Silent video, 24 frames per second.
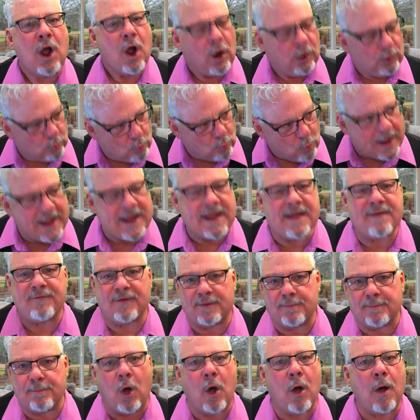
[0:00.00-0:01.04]
are
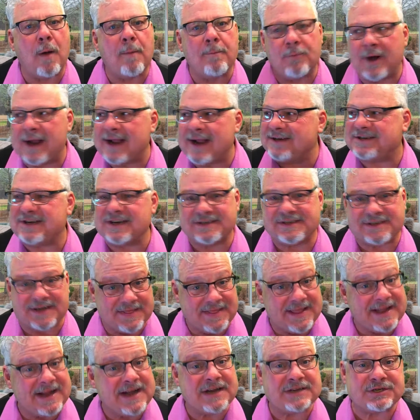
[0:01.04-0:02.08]
waving palm branches,
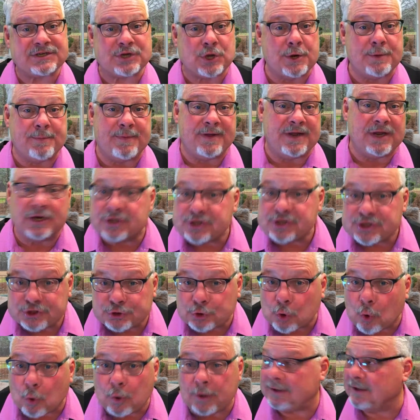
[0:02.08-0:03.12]
and then it's going to be a
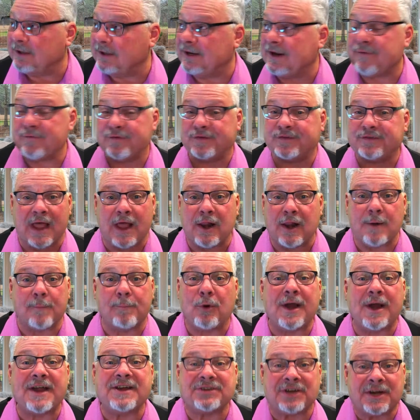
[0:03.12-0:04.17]
short-lived
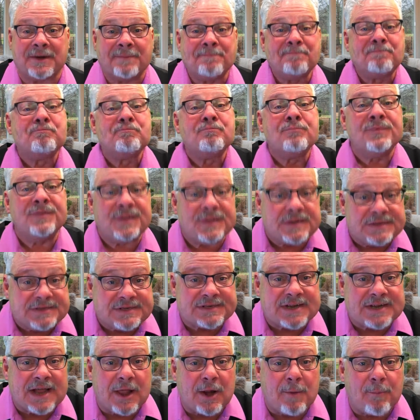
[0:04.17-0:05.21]
celebration. This
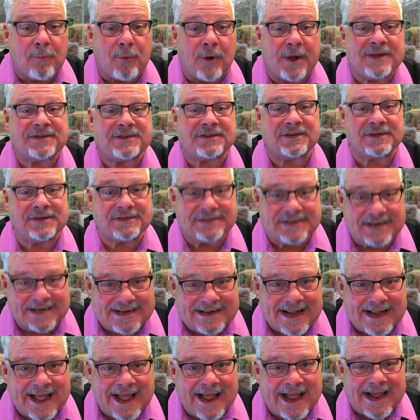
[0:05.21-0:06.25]
celebration
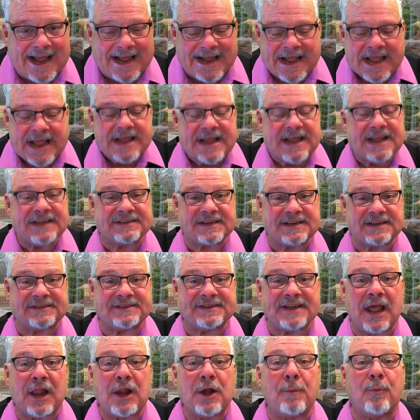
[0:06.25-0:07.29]
today is a
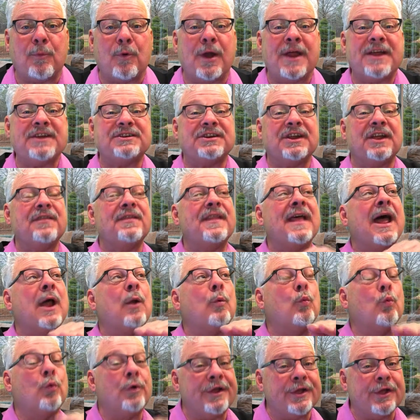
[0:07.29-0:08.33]
celebration that
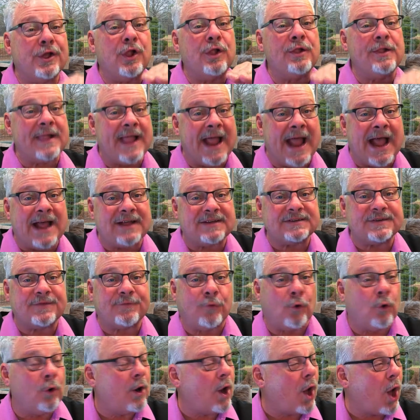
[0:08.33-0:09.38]
will last
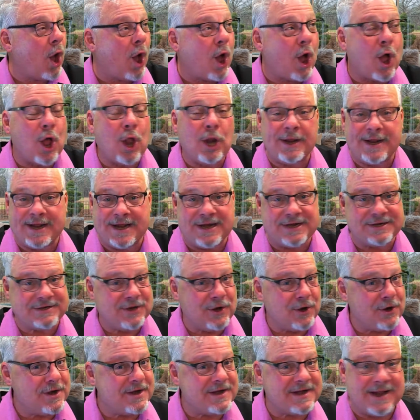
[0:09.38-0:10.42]
for all
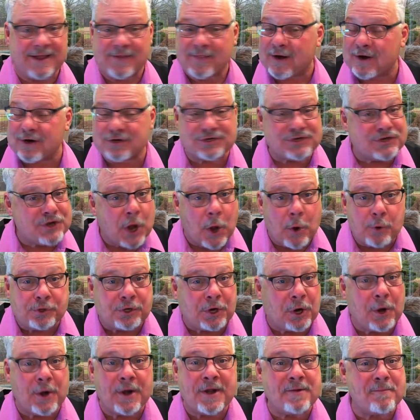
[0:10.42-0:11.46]
eternity. There's no
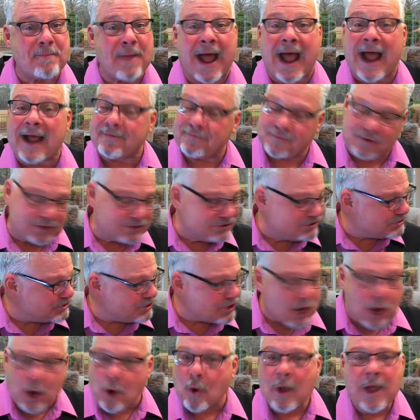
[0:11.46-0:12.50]
turning back. There's
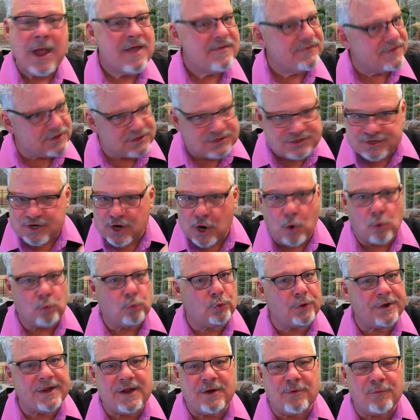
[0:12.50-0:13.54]
no
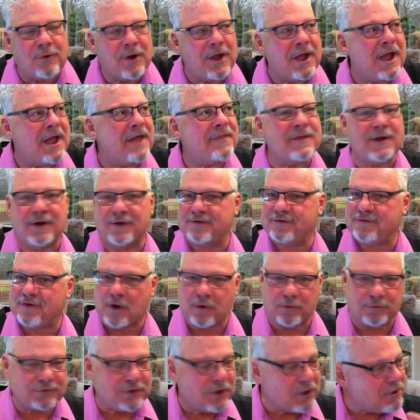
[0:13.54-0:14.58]
rerun. There's
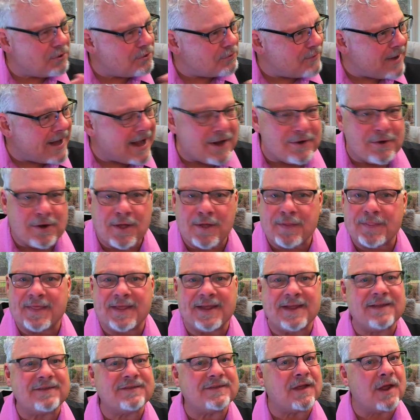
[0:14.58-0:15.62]
no turnaround on
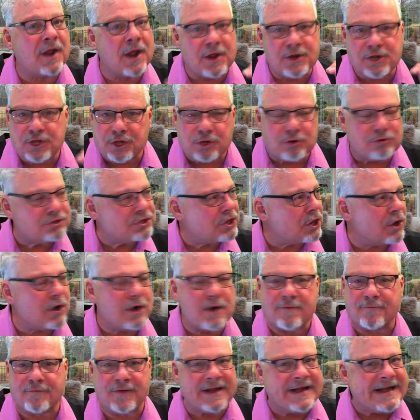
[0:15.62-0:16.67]
this, a U-turn
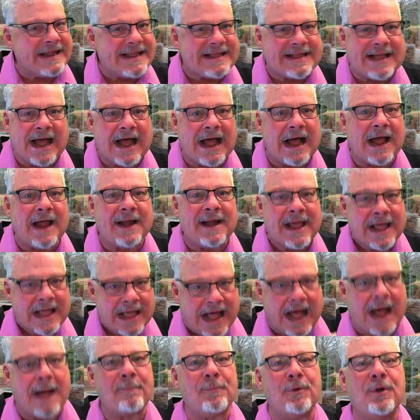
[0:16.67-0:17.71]
of any kind.
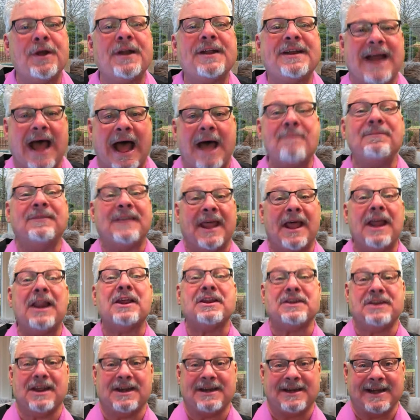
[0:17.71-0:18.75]
I'm
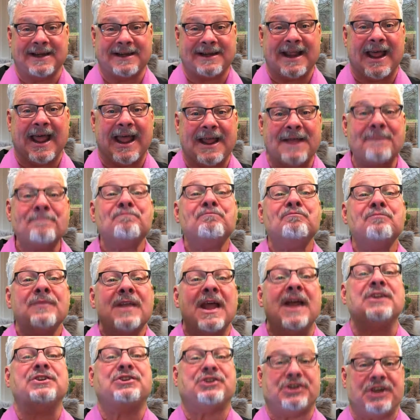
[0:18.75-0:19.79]
telling you today
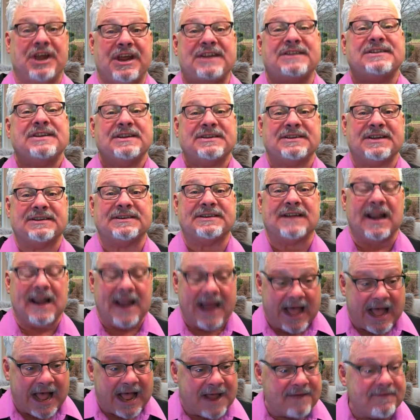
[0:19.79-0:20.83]
that Jesus is
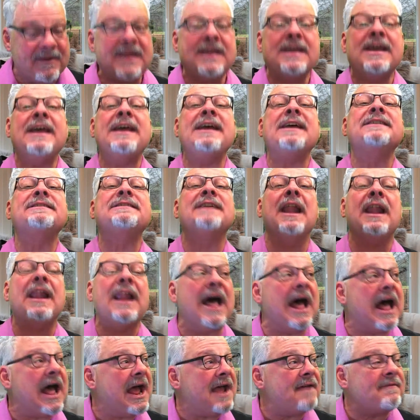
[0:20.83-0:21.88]
alive. He is
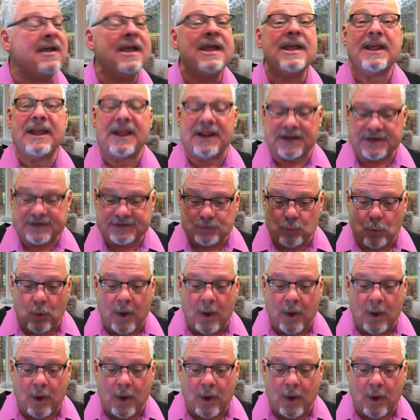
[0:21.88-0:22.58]
alive. It is